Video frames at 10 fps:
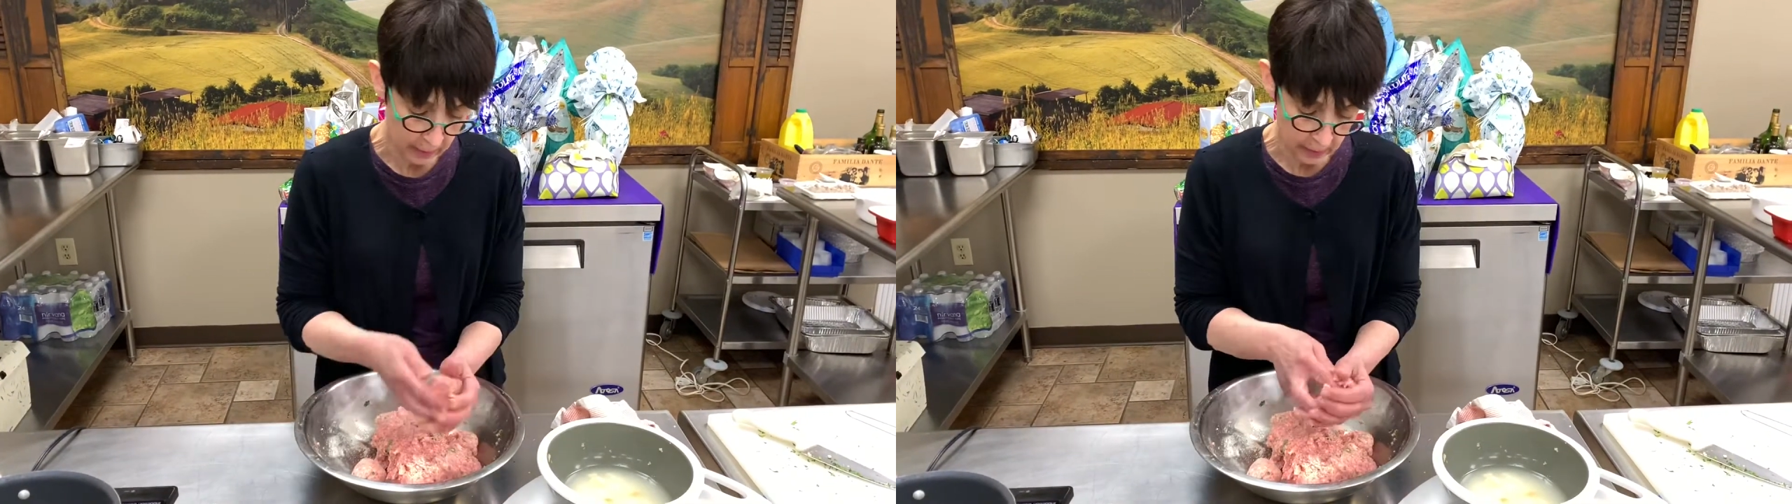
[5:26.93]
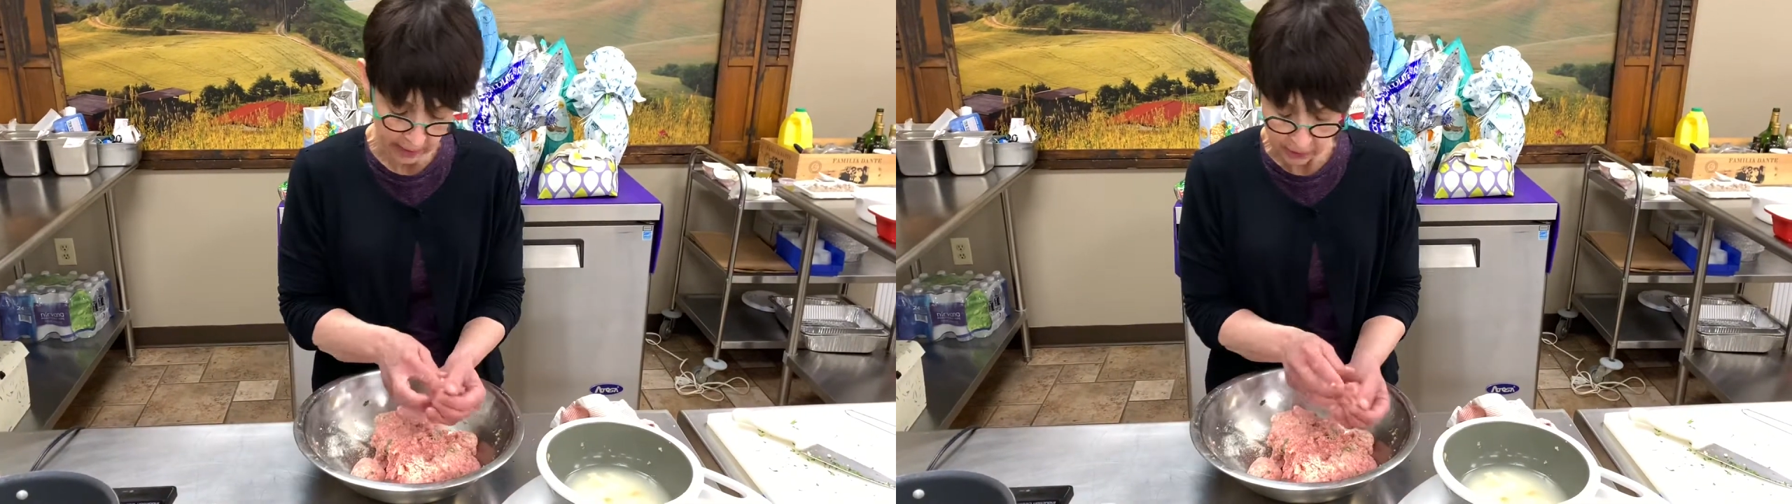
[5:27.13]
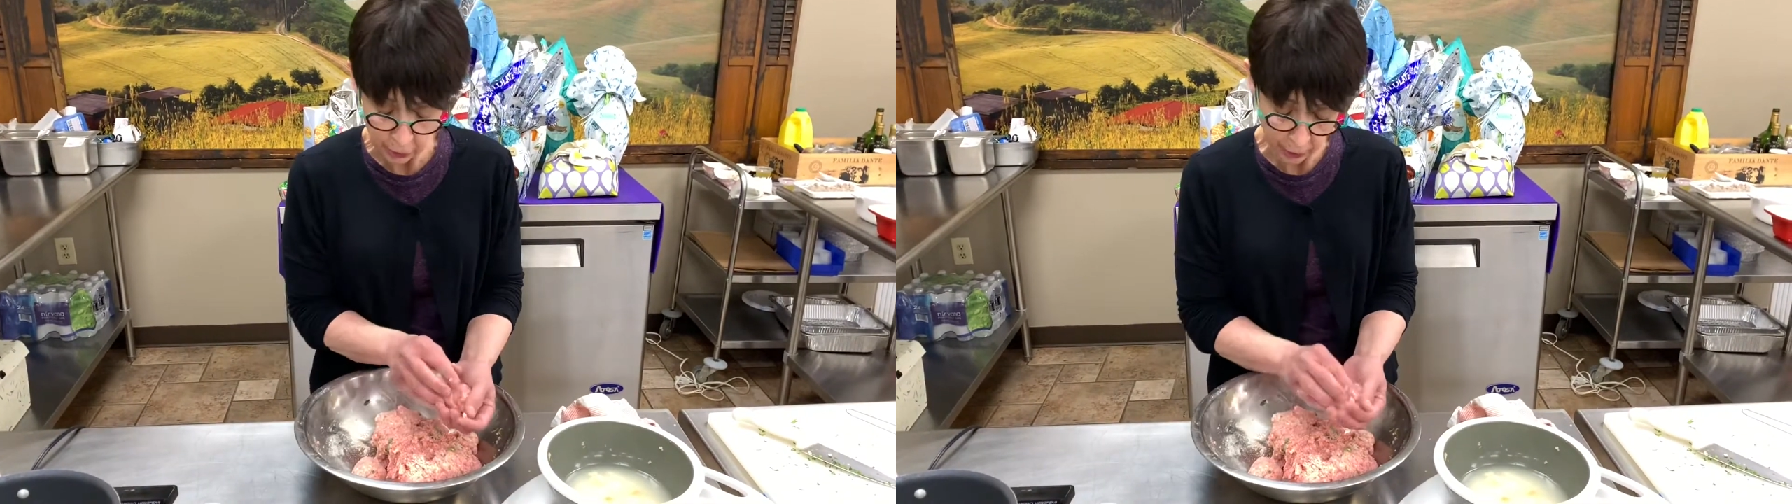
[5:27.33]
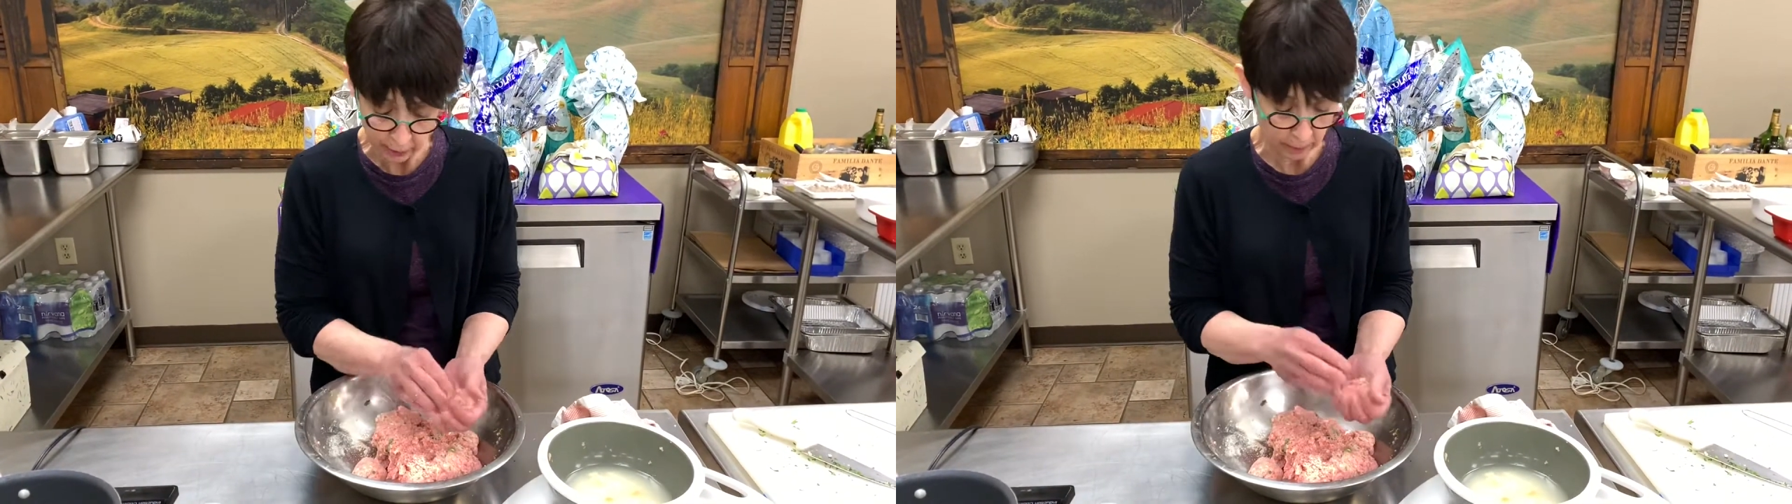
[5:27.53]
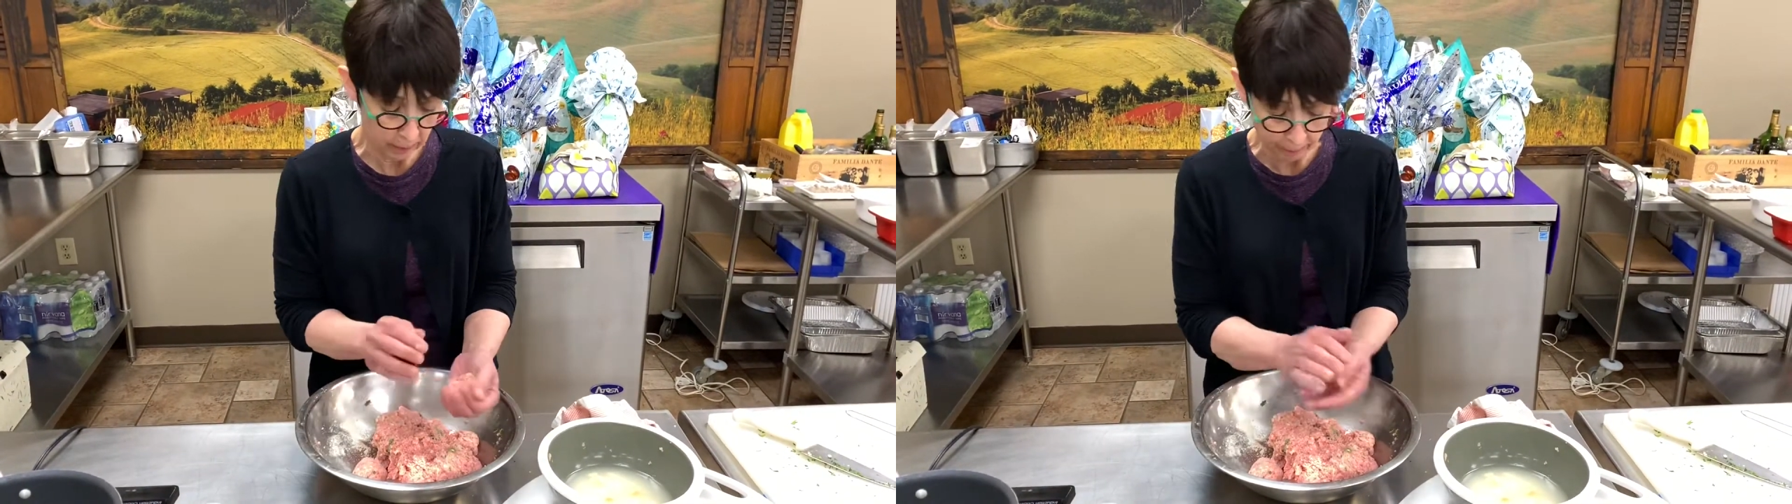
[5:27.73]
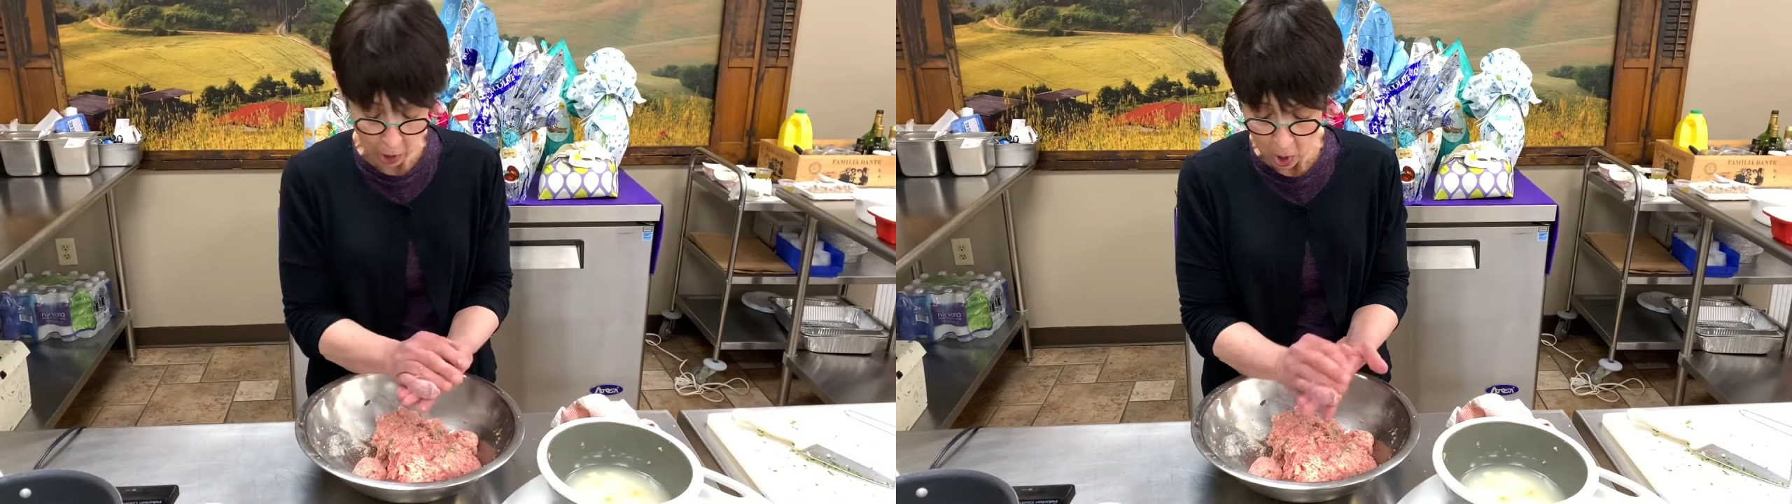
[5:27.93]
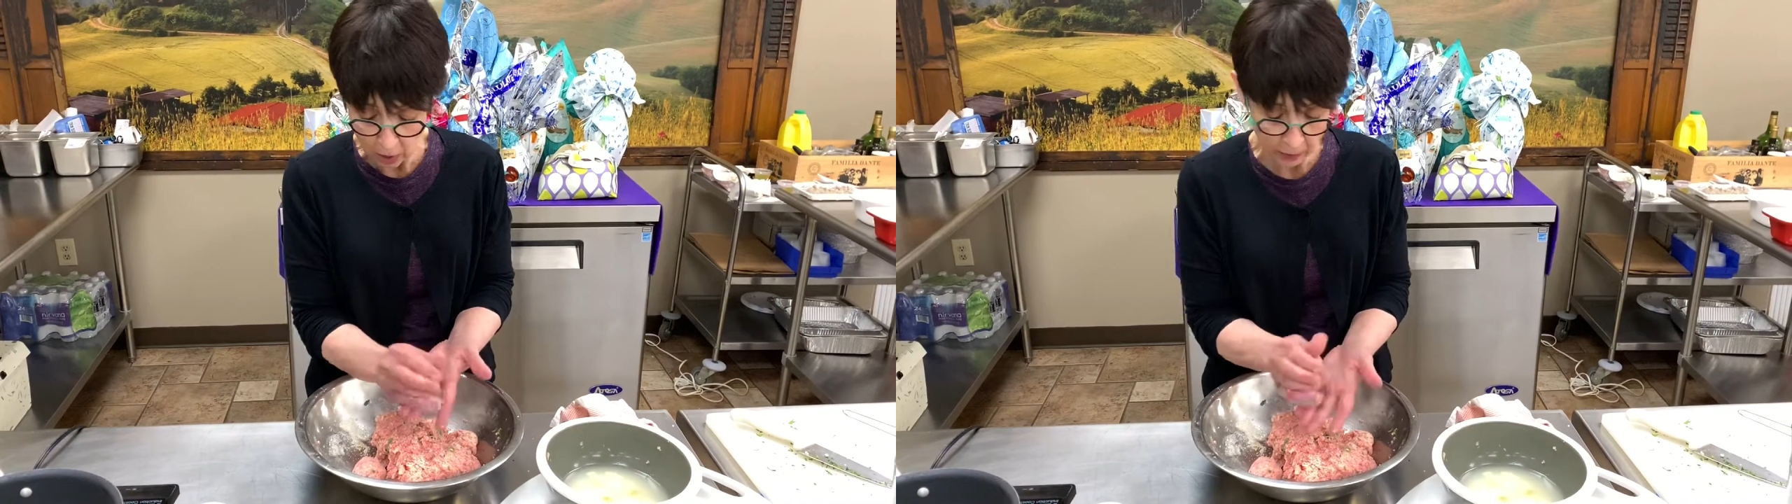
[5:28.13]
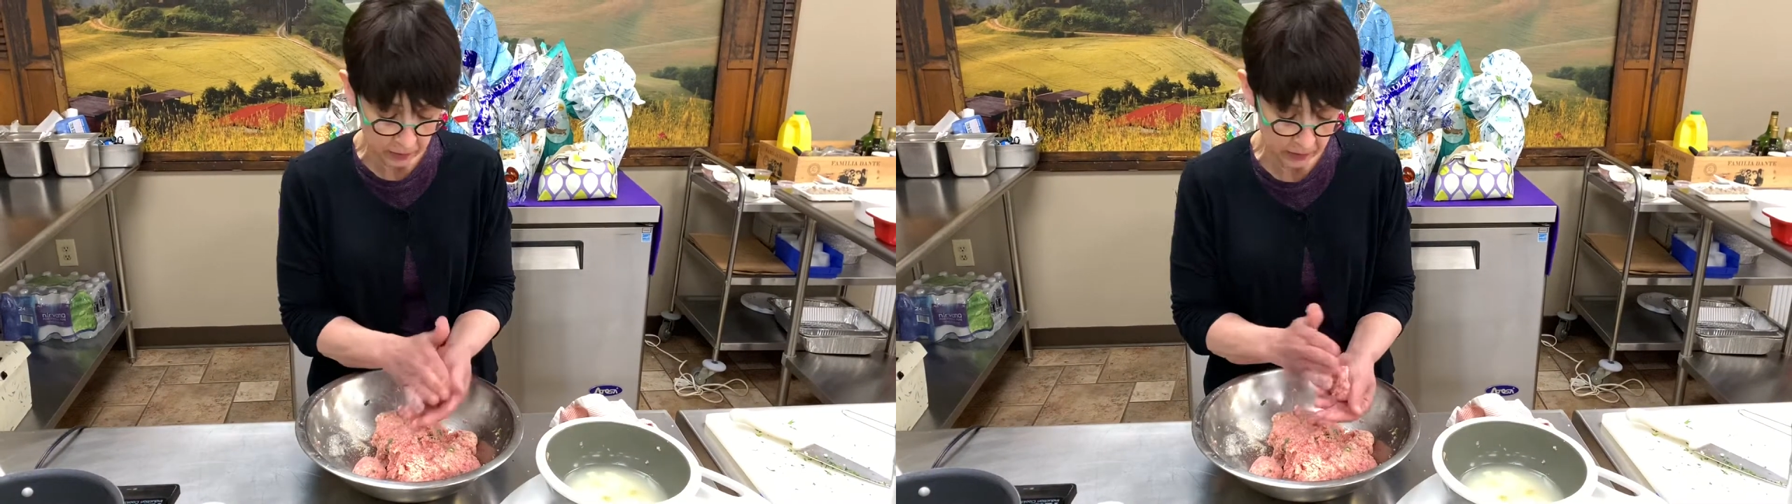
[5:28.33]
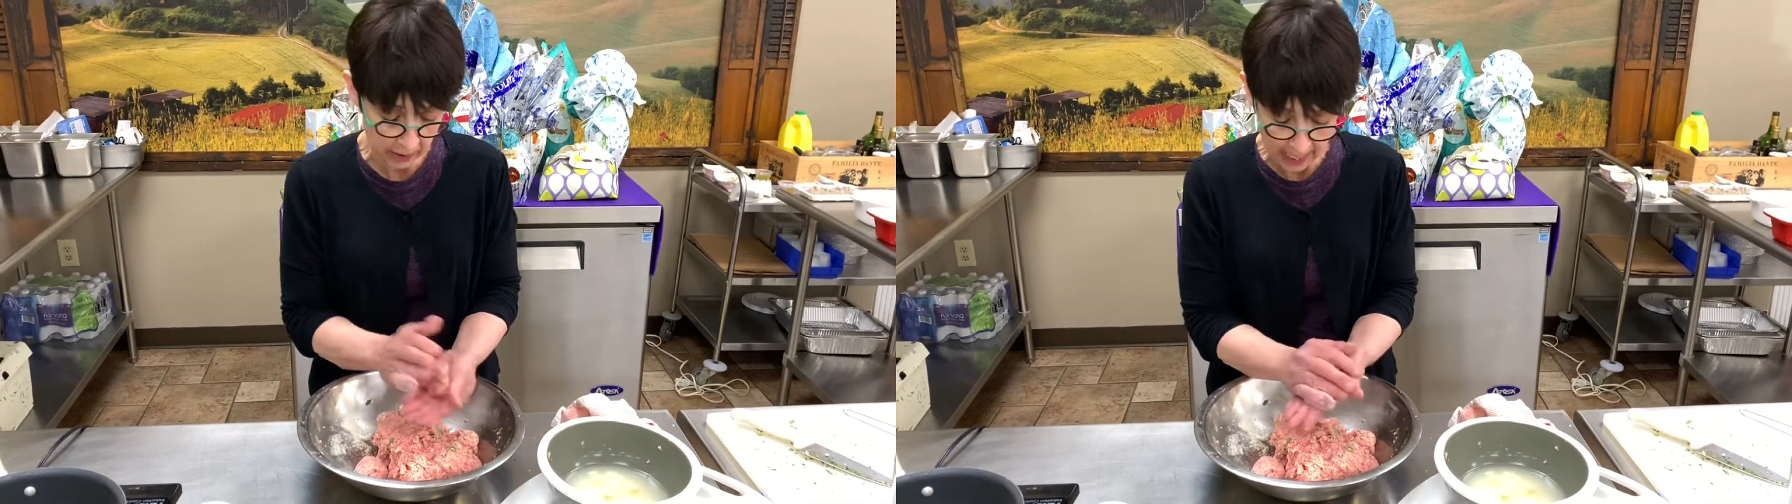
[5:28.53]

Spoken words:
into balls,